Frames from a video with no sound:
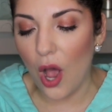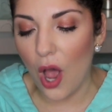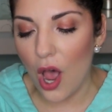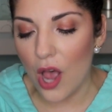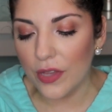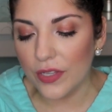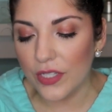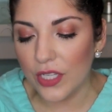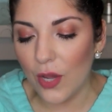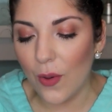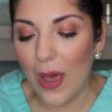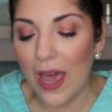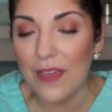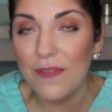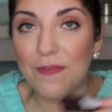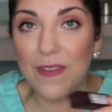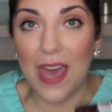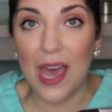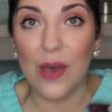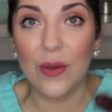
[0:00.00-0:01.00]
also
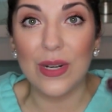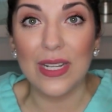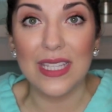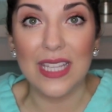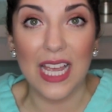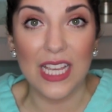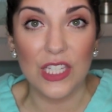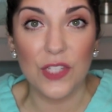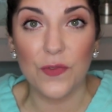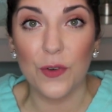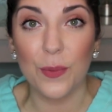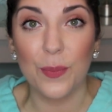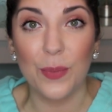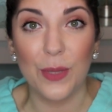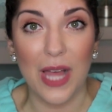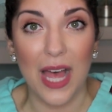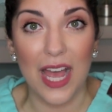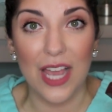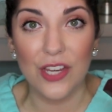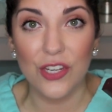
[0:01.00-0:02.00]
I found Lust for
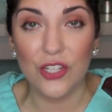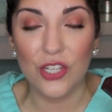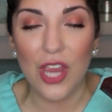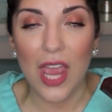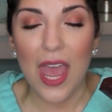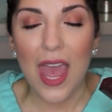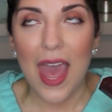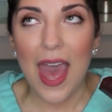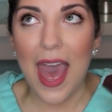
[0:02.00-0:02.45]
Blush